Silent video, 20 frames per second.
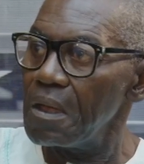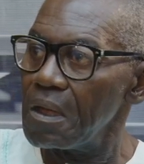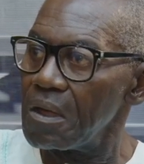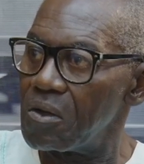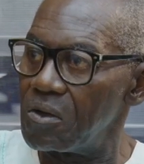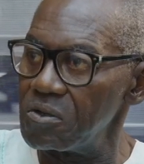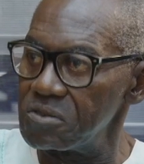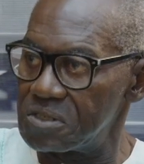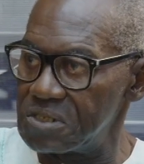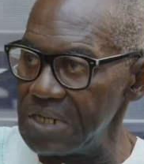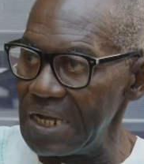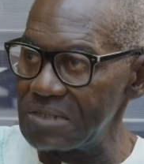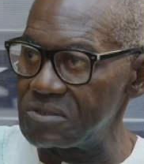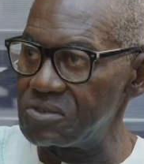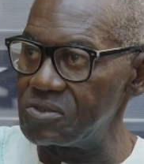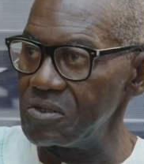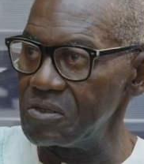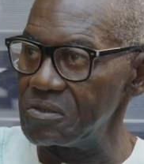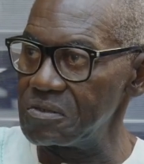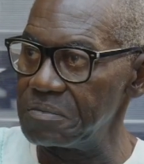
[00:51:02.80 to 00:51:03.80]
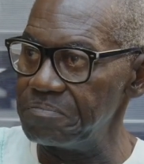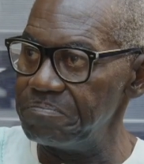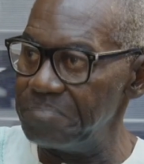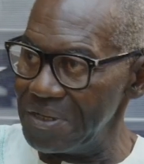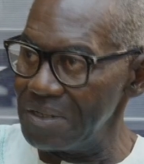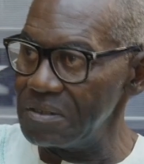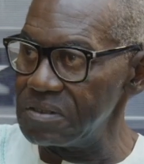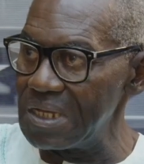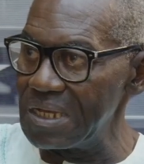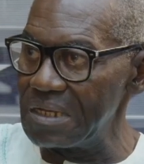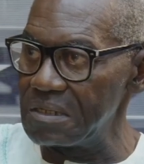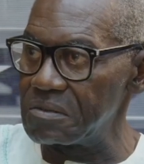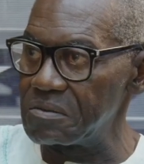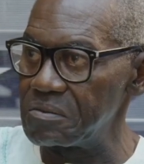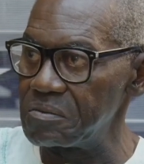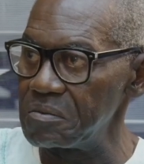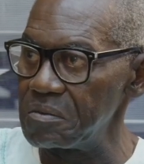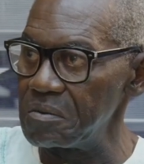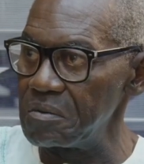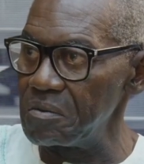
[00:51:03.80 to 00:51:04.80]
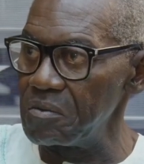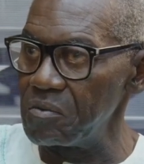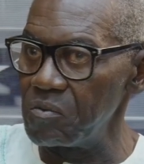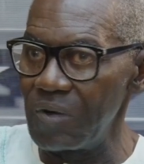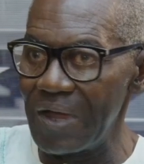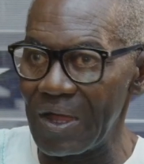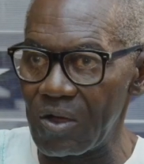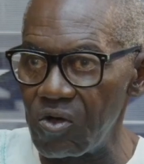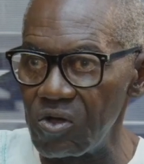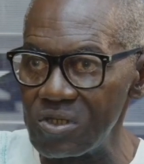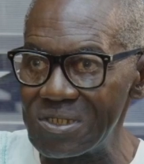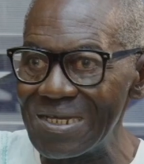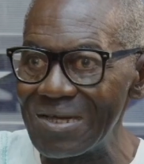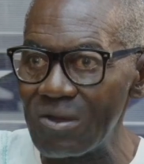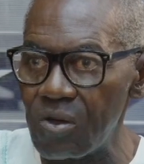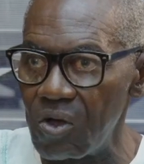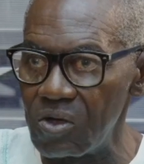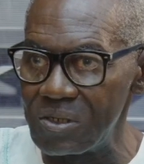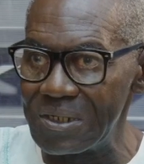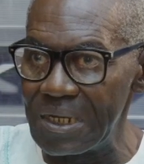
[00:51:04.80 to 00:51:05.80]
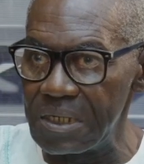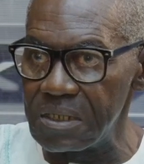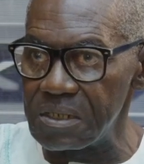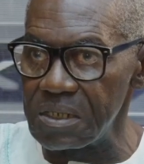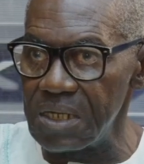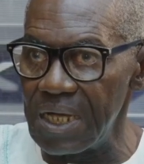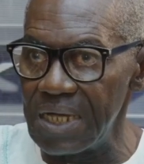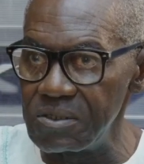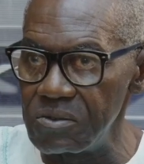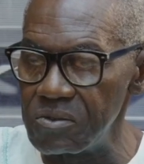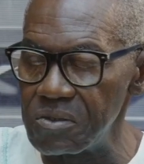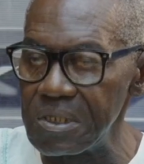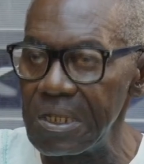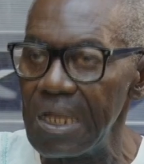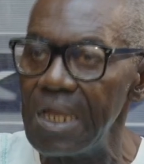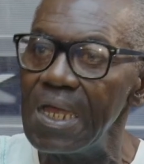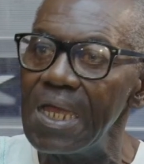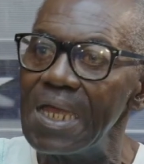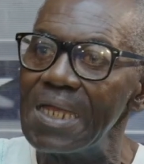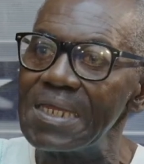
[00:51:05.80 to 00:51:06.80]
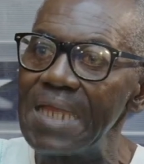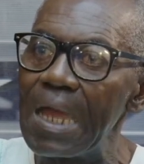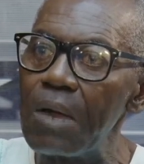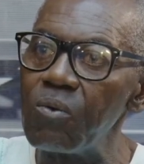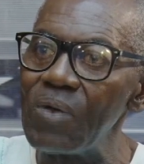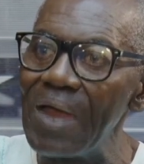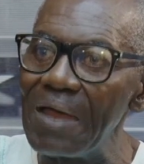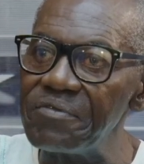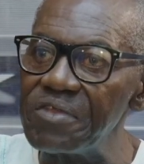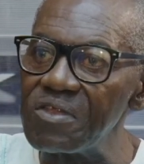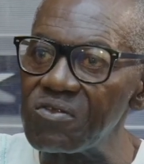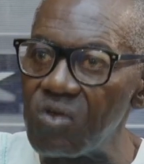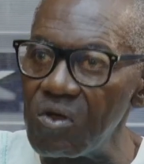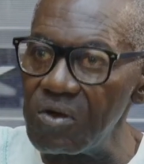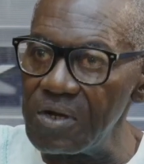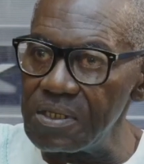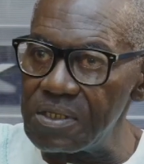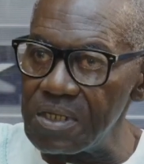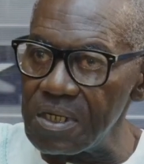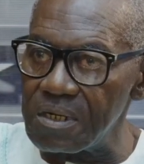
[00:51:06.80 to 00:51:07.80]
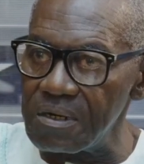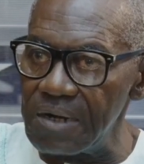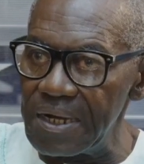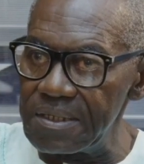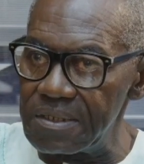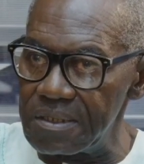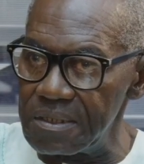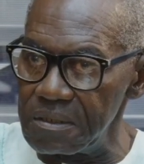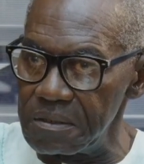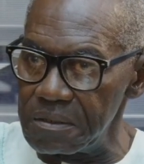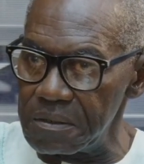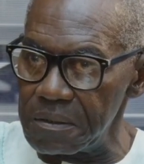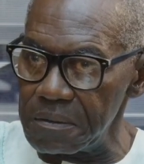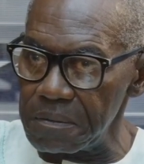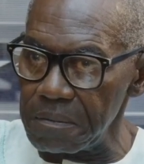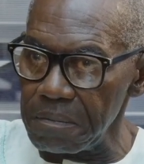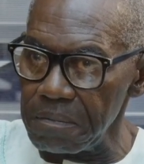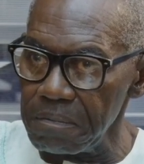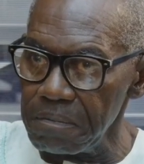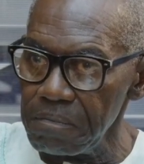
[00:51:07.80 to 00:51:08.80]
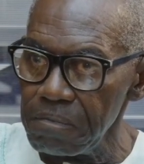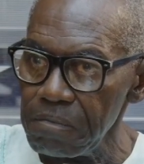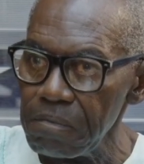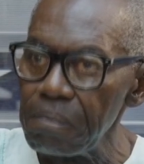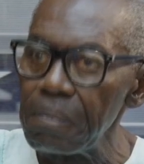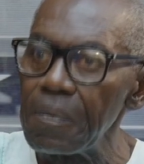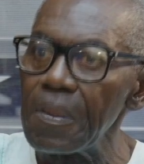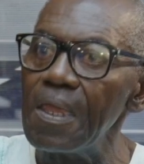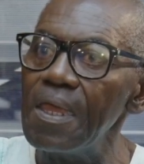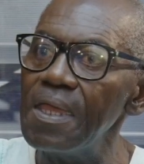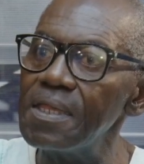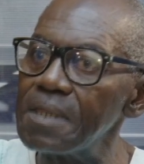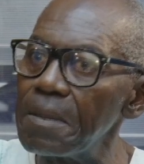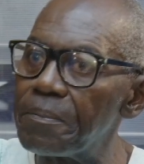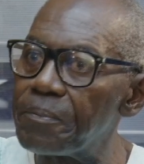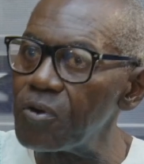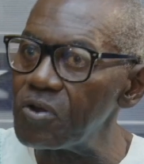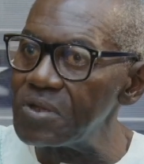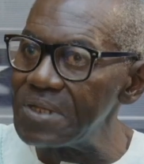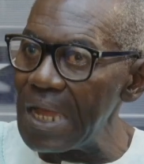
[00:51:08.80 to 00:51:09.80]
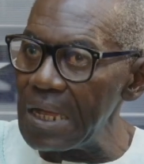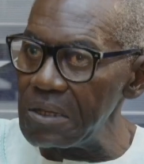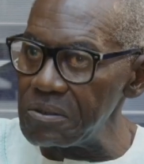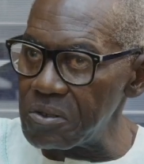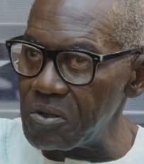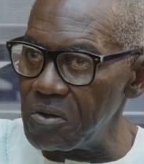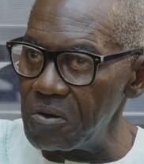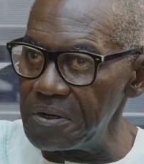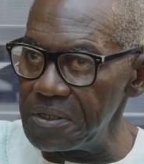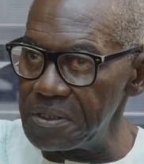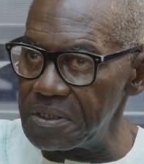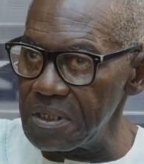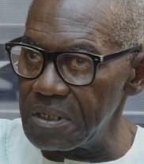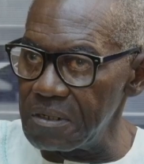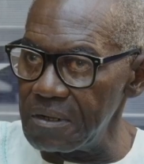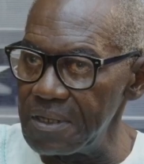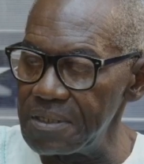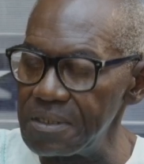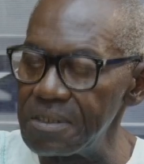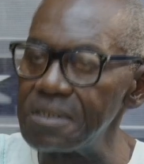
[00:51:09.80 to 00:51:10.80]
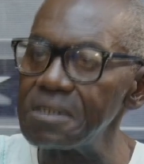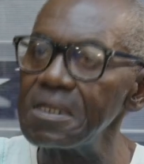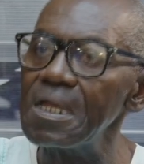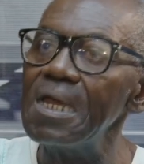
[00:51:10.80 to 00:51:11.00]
contractors, builders were cutting corners. Now we have this currency crisis. It's a pronounced currency crisis.